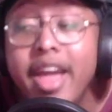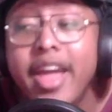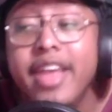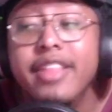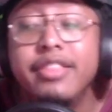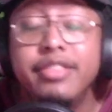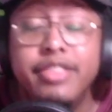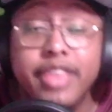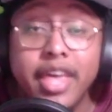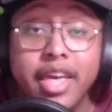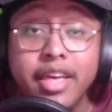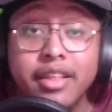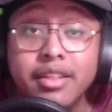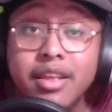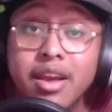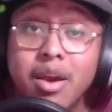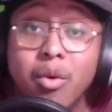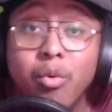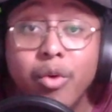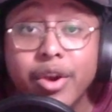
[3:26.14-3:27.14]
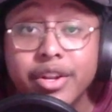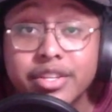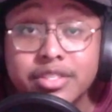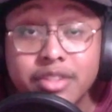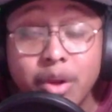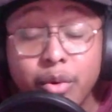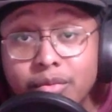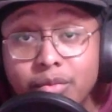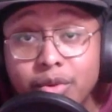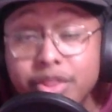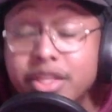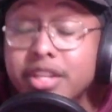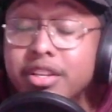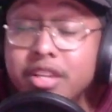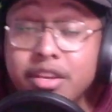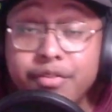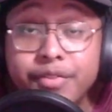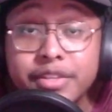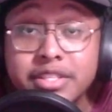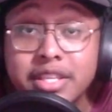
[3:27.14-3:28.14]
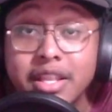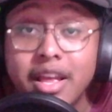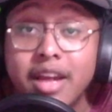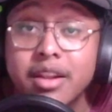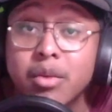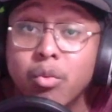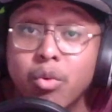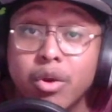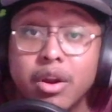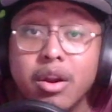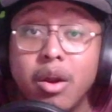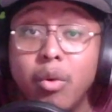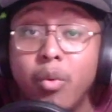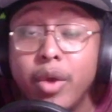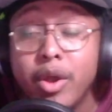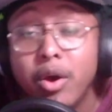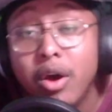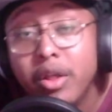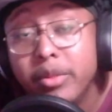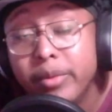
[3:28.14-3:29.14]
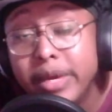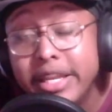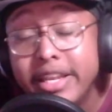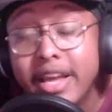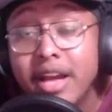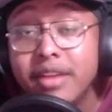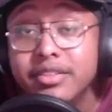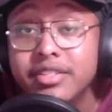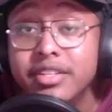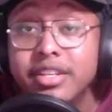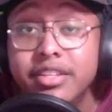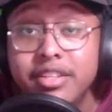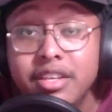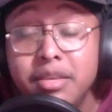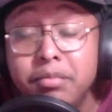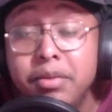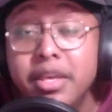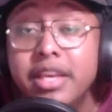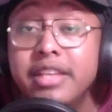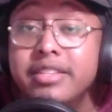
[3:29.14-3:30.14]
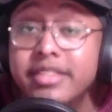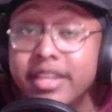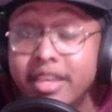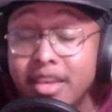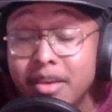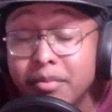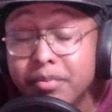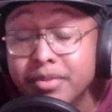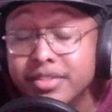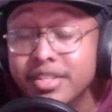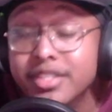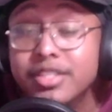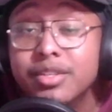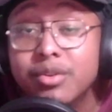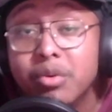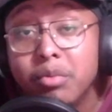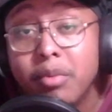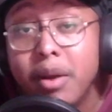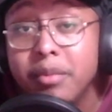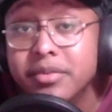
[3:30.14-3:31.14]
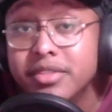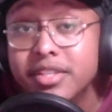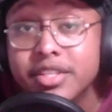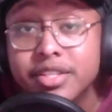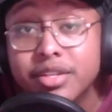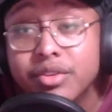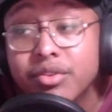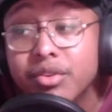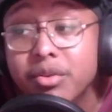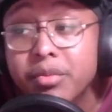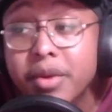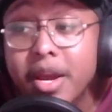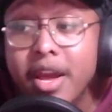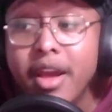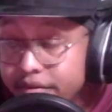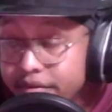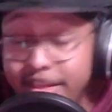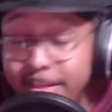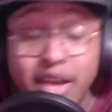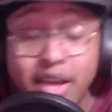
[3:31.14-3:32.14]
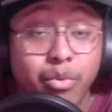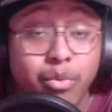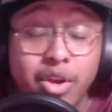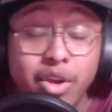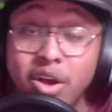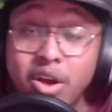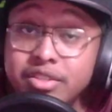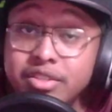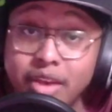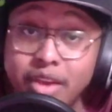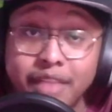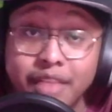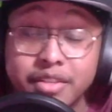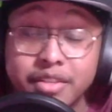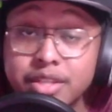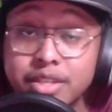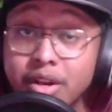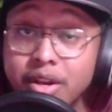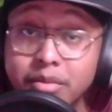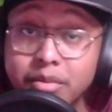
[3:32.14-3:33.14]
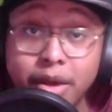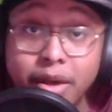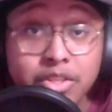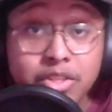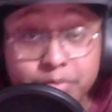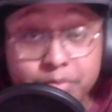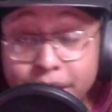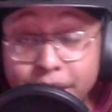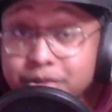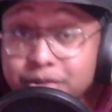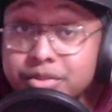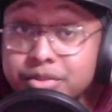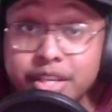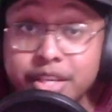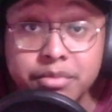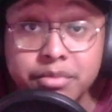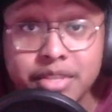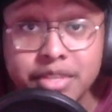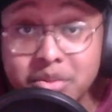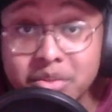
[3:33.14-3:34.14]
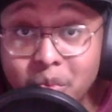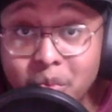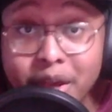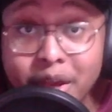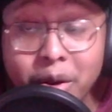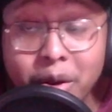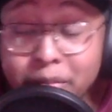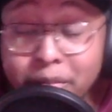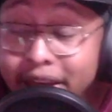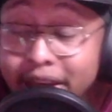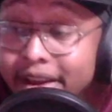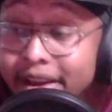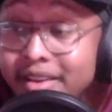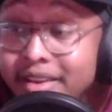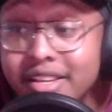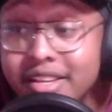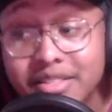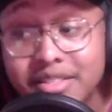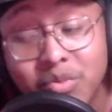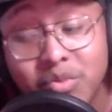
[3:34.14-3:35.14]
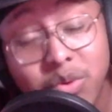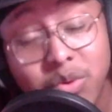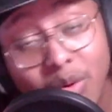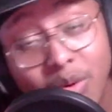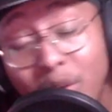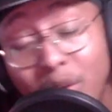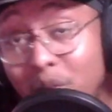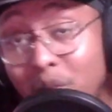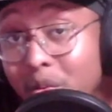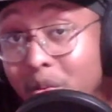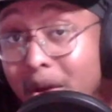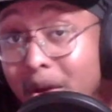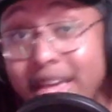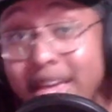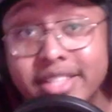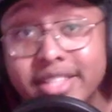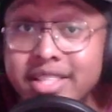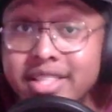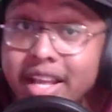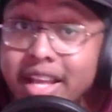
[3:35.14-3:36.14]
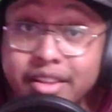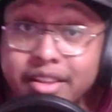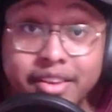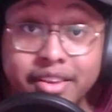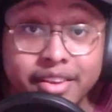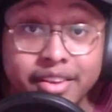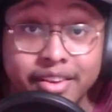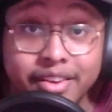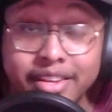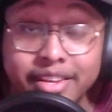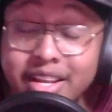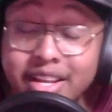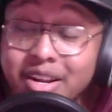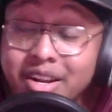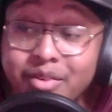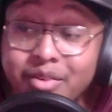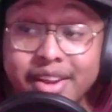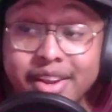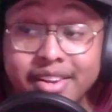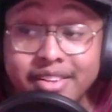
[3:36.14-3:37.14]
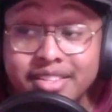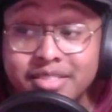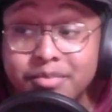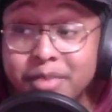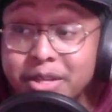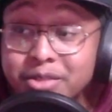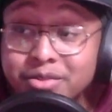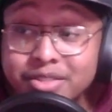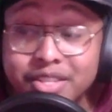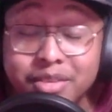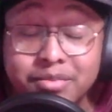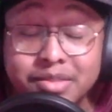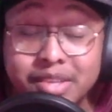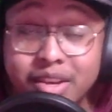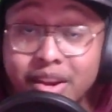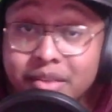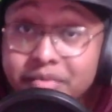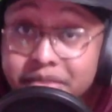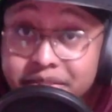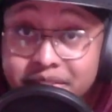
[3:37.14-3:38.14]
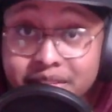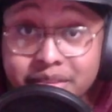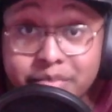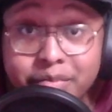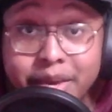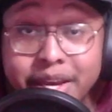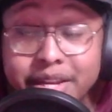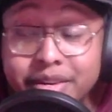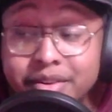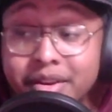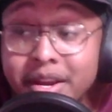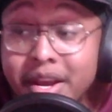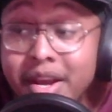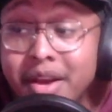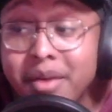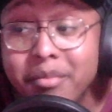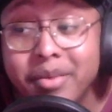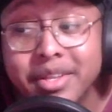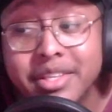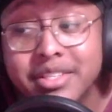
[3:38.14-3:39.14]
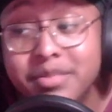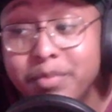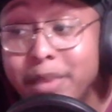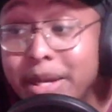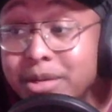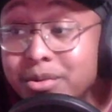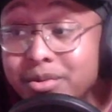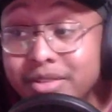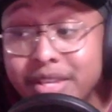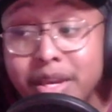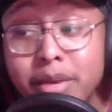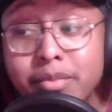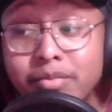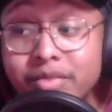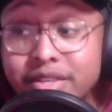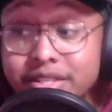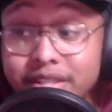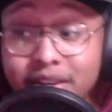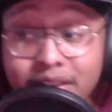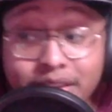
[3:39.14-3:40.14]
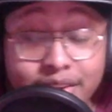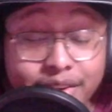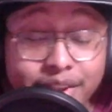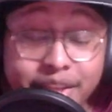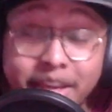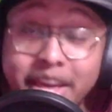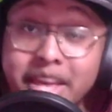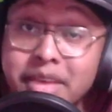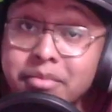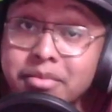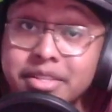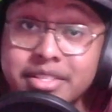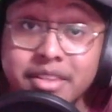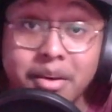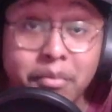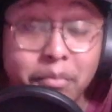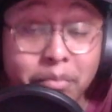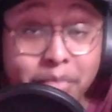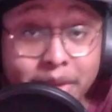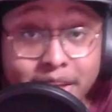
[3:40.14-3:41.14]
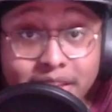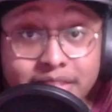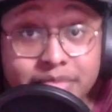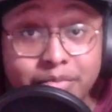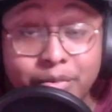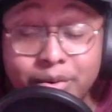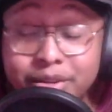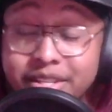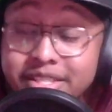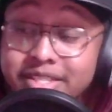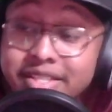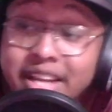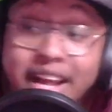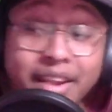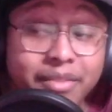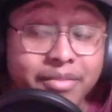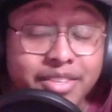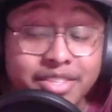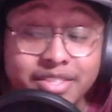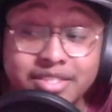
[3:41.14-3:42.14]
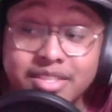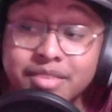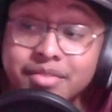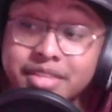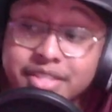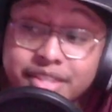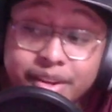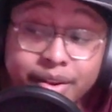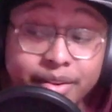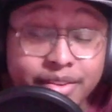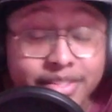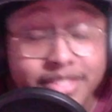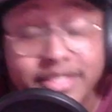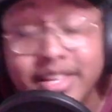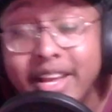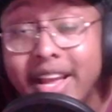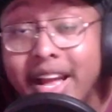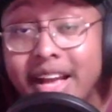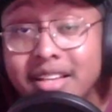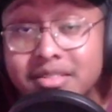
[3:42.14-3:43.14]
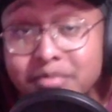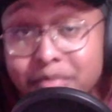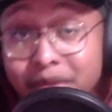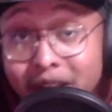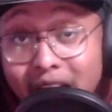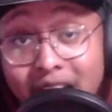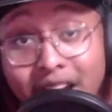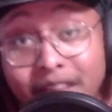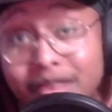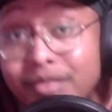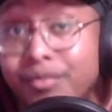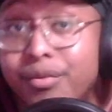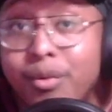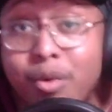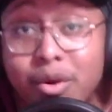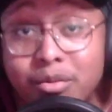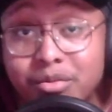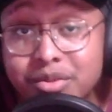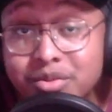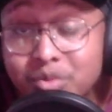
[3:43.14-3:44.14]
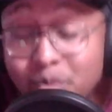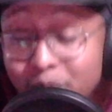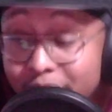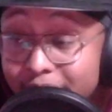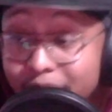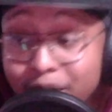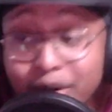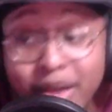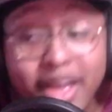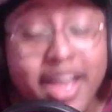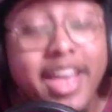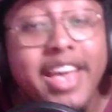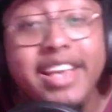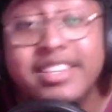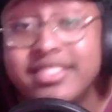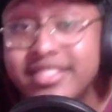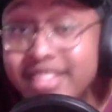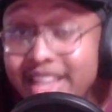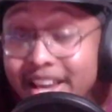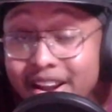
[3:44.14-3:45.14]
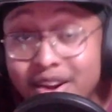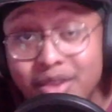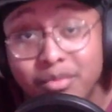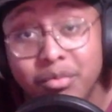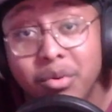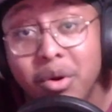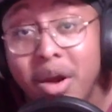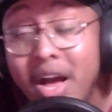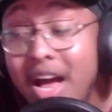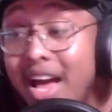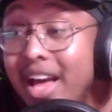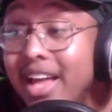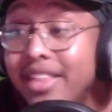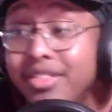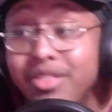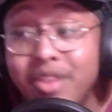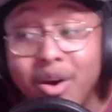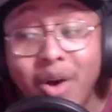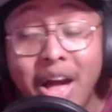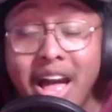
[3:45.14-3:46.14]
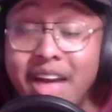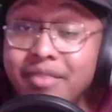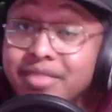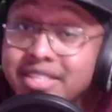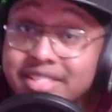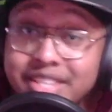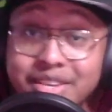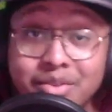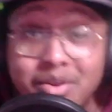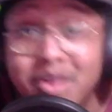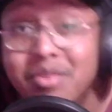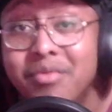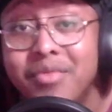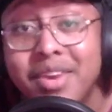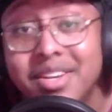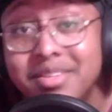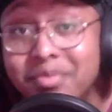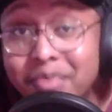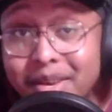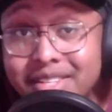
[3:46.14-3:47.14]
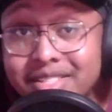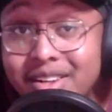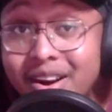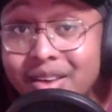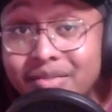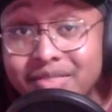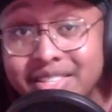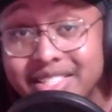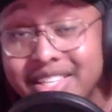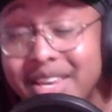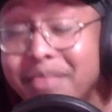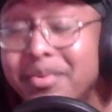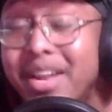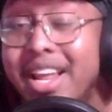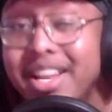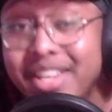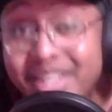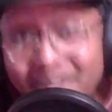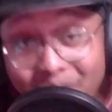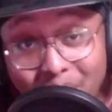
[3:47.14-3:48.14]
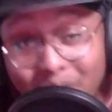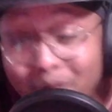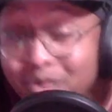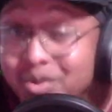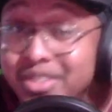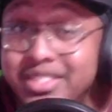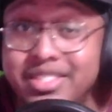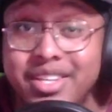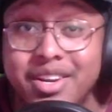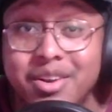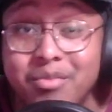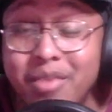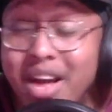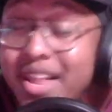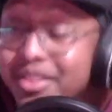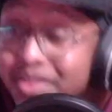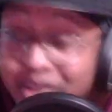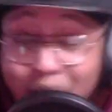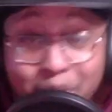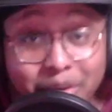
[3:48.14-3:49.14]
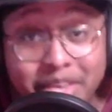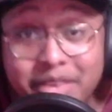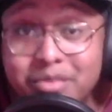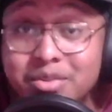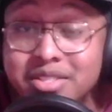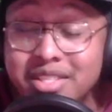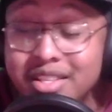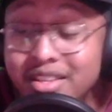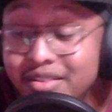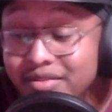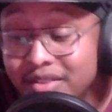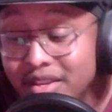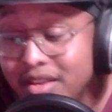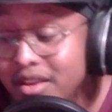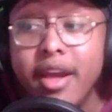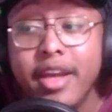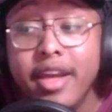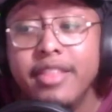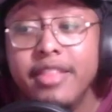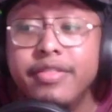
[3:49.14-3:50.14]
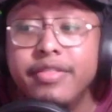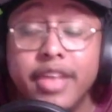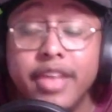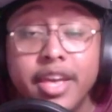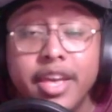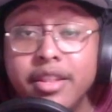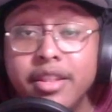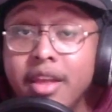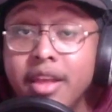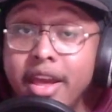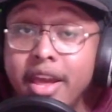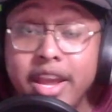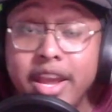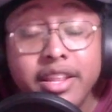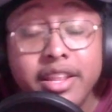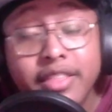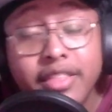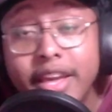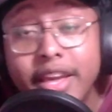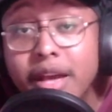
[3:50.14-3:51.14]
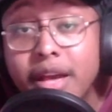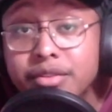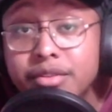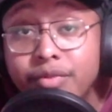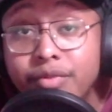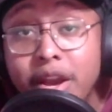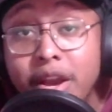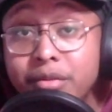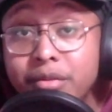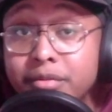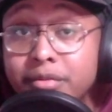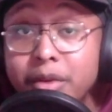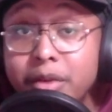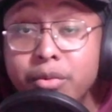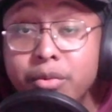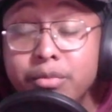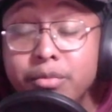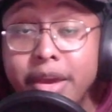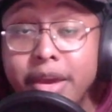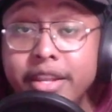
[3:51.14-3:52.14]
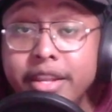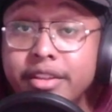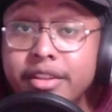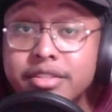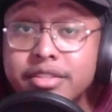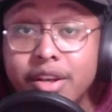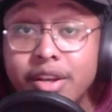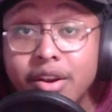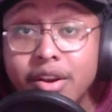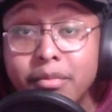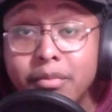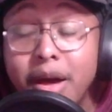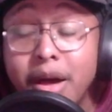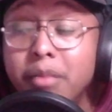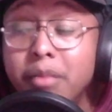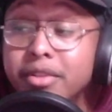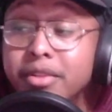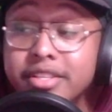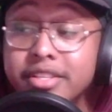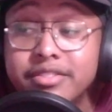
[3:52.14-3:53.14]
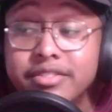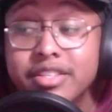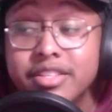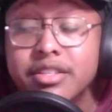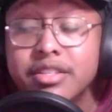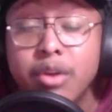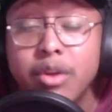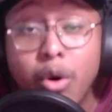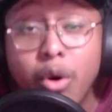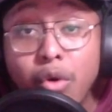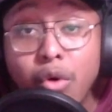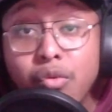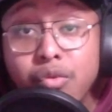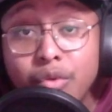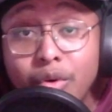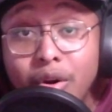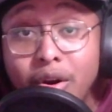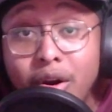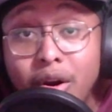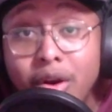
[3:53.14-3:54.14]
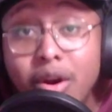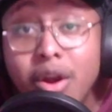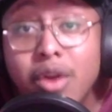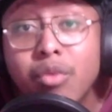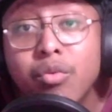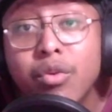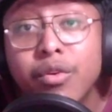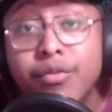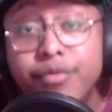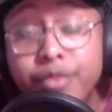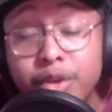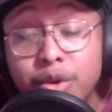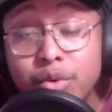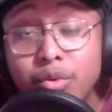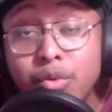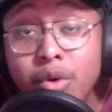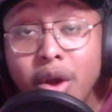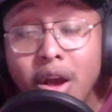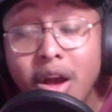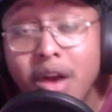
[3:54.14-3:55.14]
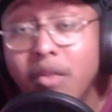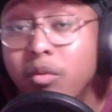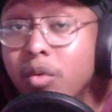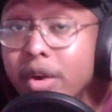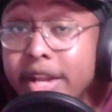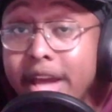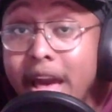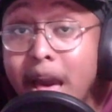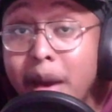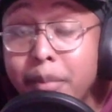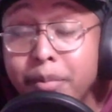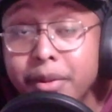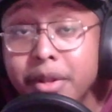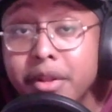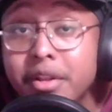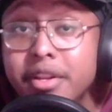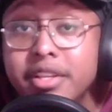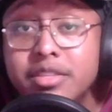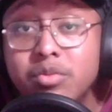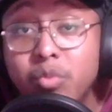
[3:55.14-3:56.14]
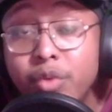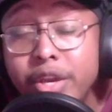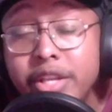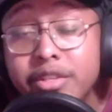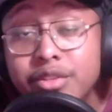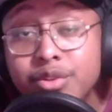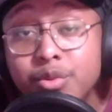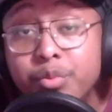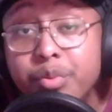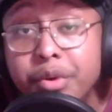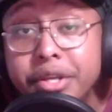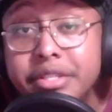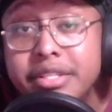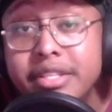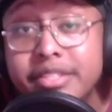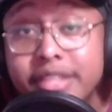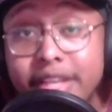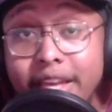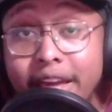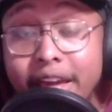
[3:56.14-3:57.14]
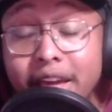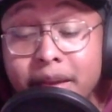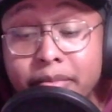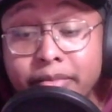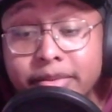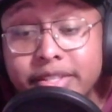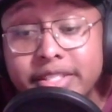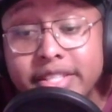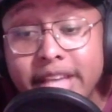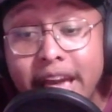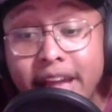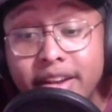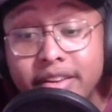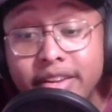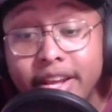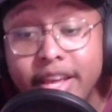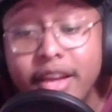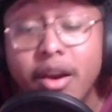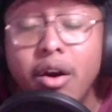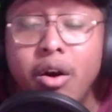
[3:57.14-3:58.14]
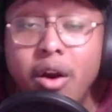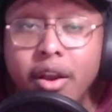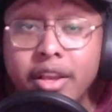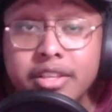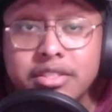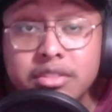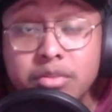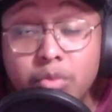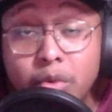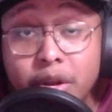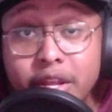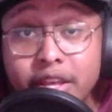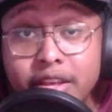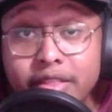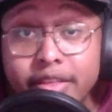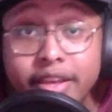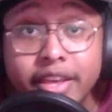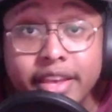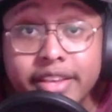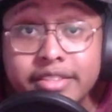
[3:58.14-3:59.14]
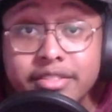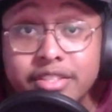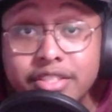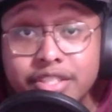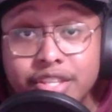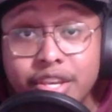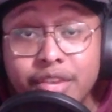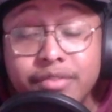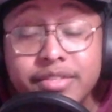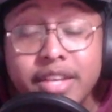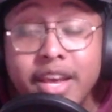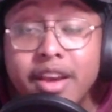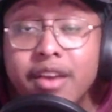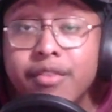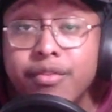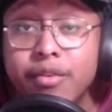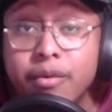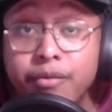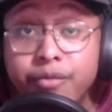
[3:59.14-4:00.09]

And then we're going to start with the defensive line and work our way all the way down to the DBs. Again, again, position group by position group. And we also have to talk about special teams as well, man, because whoo we is not looking good. Now, granted, the special teams coverage look better, but the special team return game is abysmal. And it's not even just the return, it's the guys blocking for him as well. It's terrible. I know I haven't seen Ron Rivera's press conference yet, but I know it was terrible. I know he was livid. And then anything else random that we may need to talk about, but this is just an overall review of what happened in this week two preseason game, Saturday, August 20th against the Chiefs from